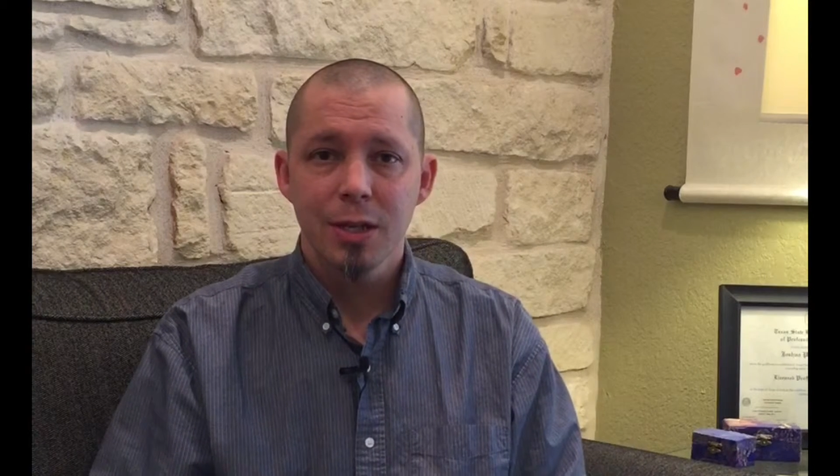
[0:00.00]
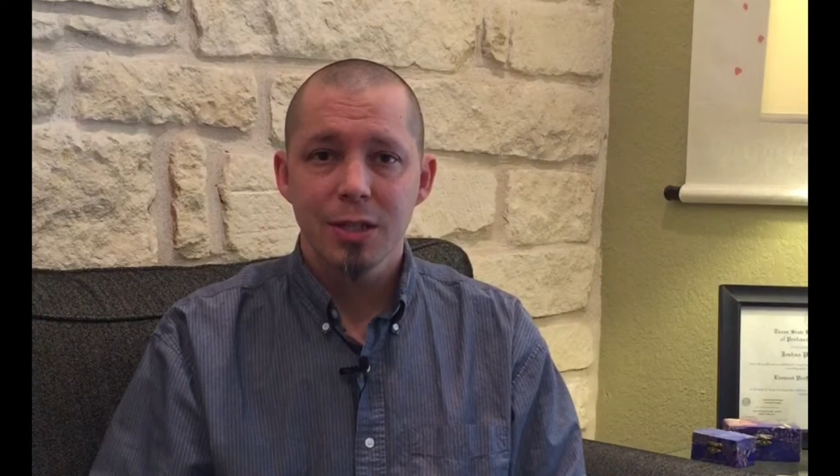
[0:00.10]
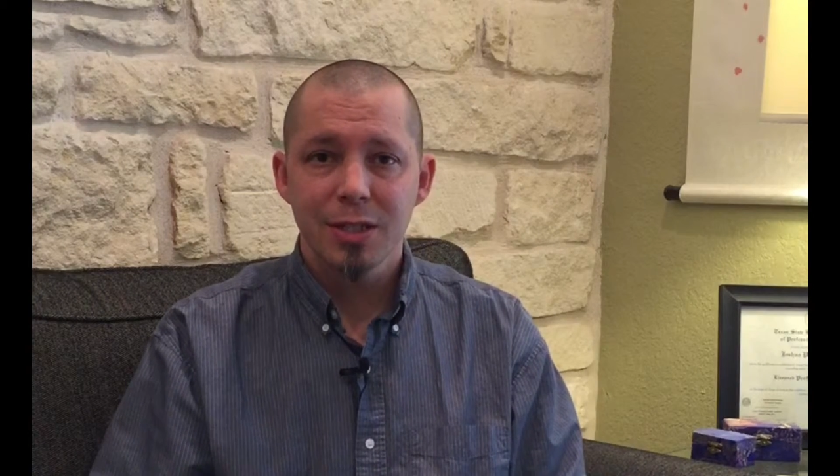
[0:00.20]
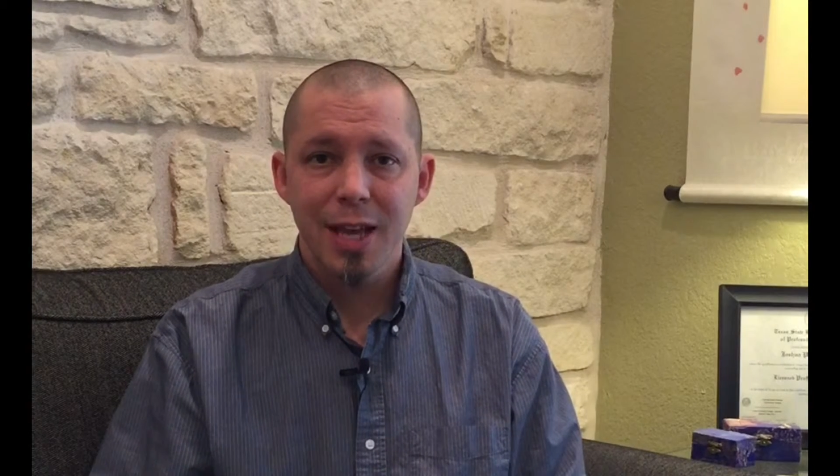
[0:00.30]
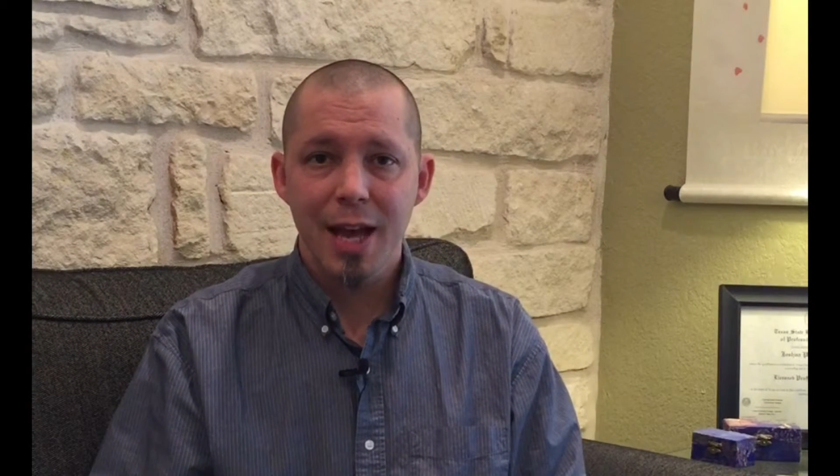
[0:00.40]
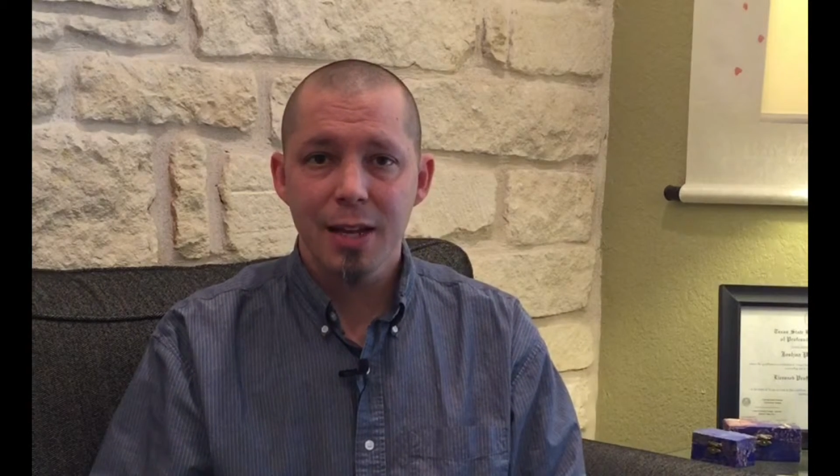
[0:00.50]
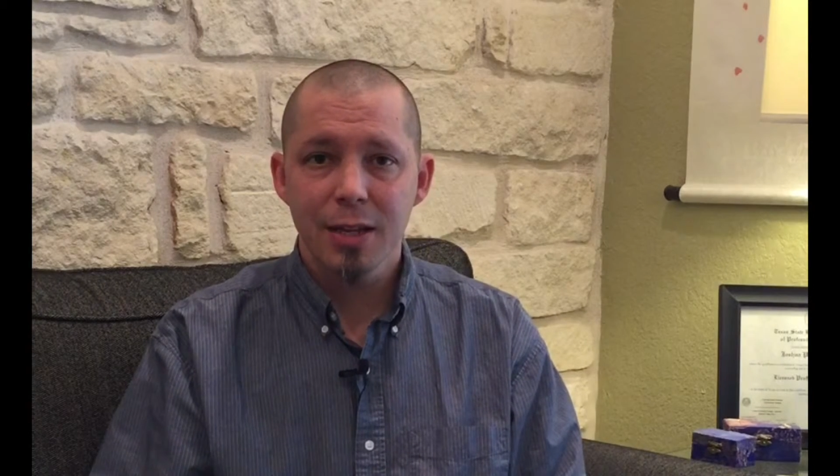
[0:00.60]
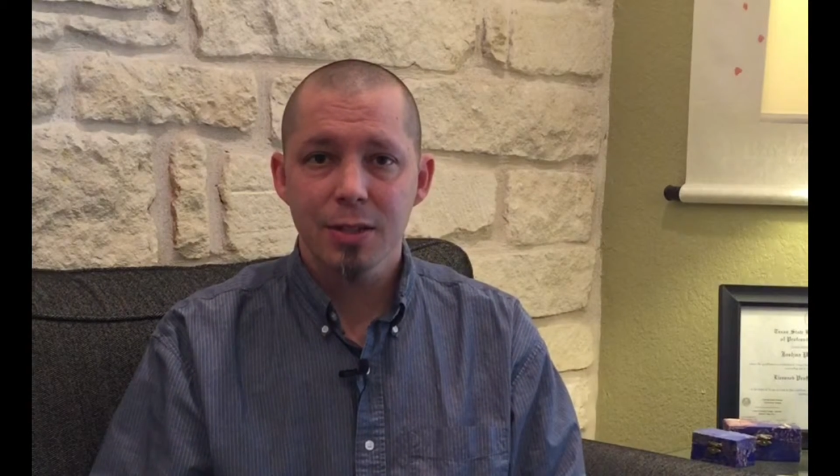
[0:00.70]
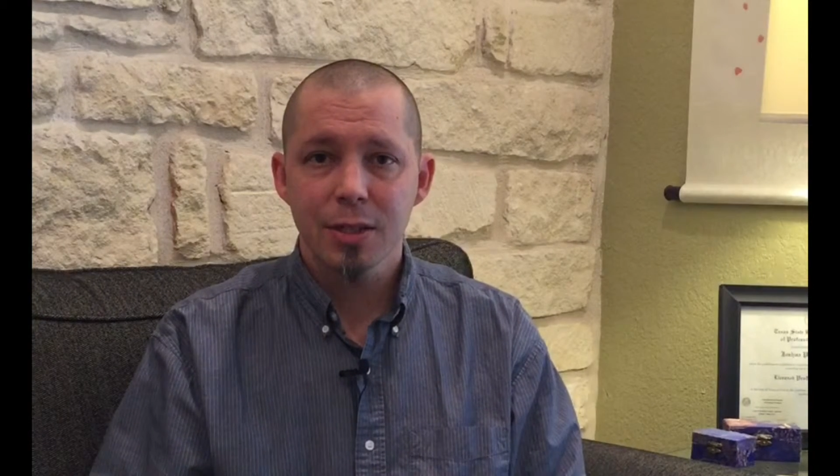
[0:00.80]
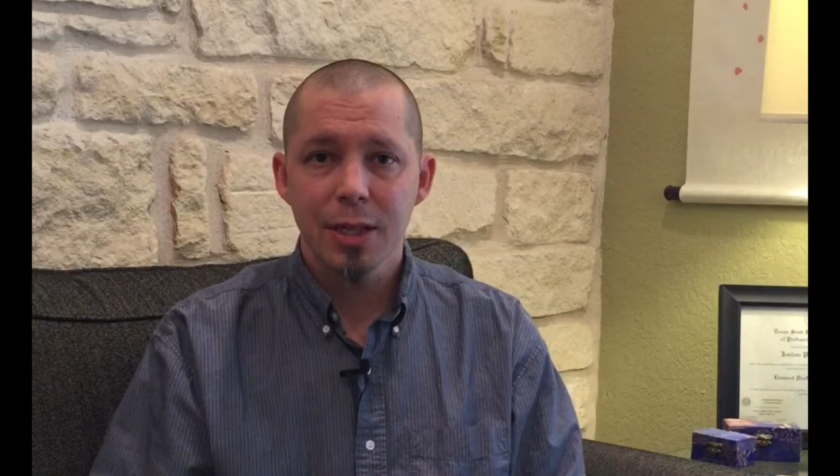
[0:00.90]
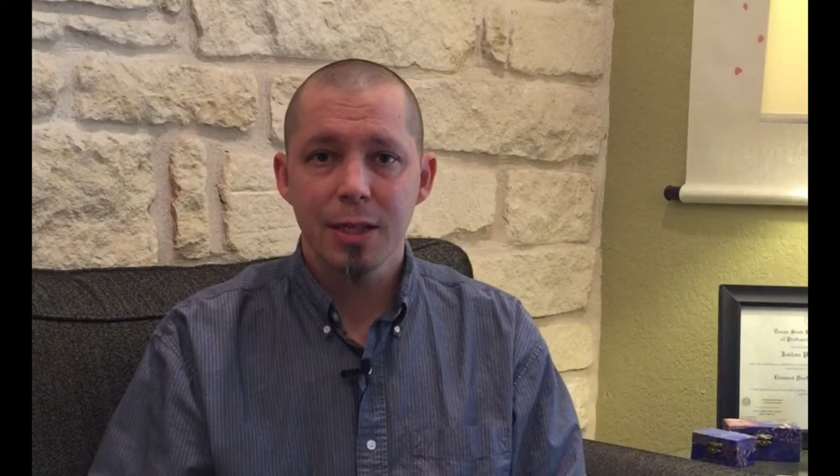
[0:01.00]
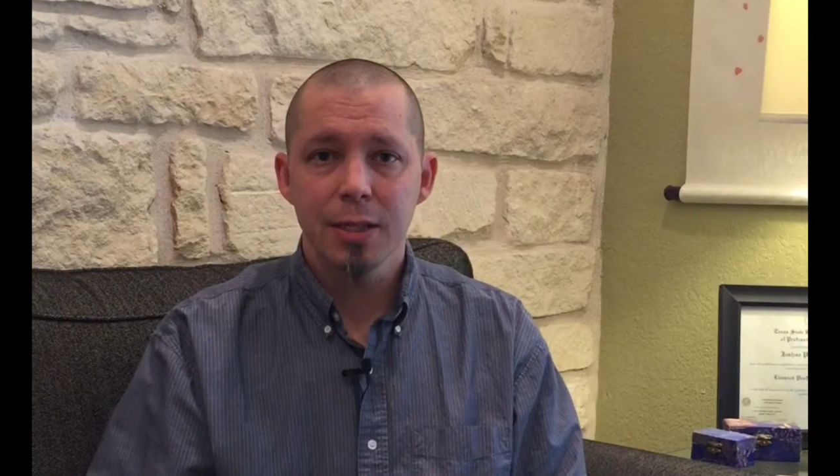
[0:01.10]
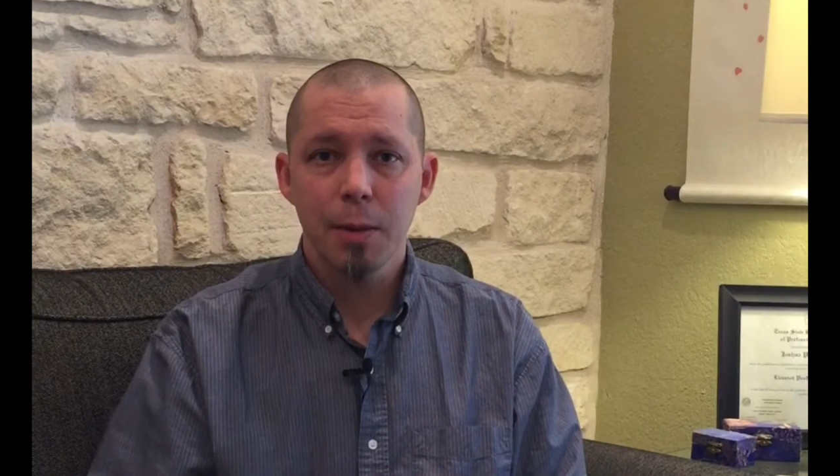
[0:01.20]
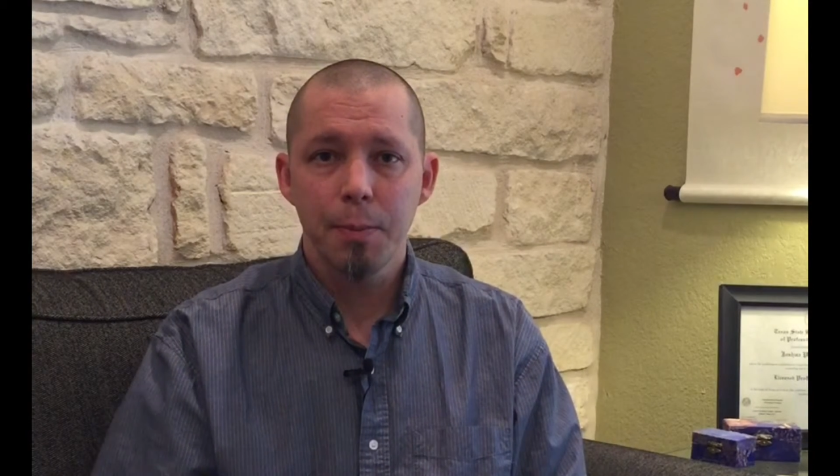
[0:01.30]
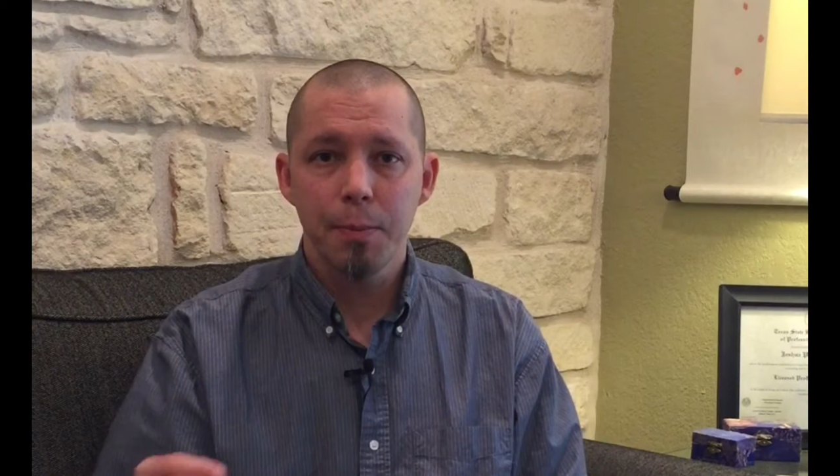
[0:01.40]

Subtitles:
Sadness is